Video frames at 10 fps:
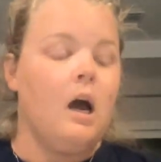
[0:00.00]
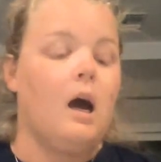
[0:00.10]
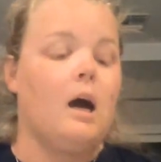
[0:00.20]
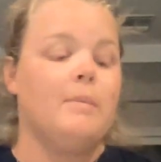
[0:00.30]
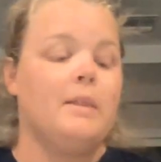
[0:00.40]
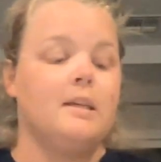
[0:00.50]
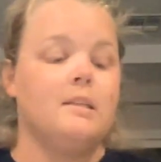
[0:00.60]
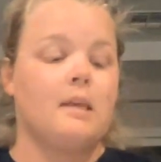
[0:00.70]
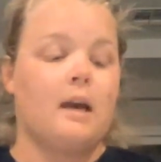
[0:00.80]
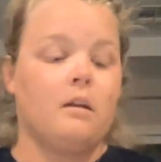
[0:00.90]
And
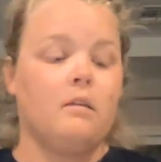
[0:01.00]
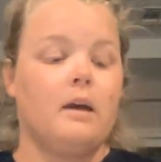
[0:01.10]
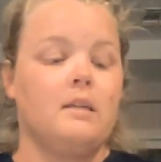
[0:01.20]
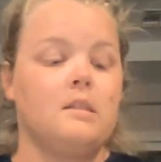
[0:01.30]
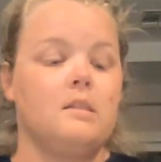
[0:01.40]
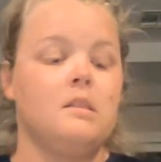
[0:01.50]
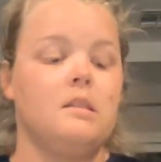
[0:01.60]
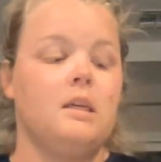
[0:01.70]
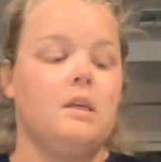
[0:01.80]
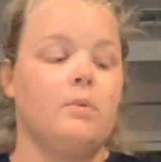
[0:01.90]
this catalyzes
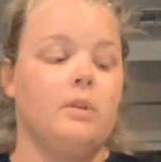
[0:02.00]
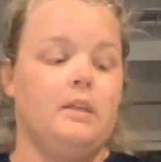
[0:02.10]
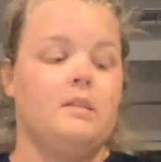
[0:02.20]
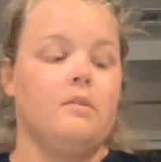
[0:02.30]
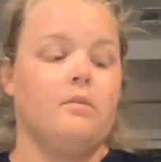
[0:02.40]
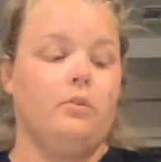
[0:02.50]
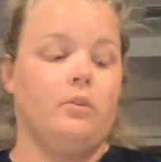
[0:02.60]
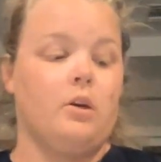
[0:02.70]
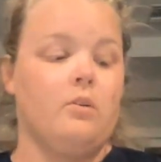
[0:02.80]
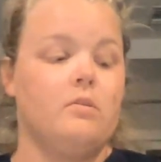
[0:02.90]
the release of
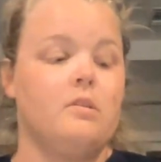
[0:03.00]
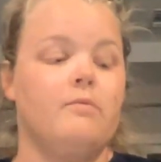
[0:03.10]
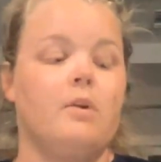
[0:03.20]
glucose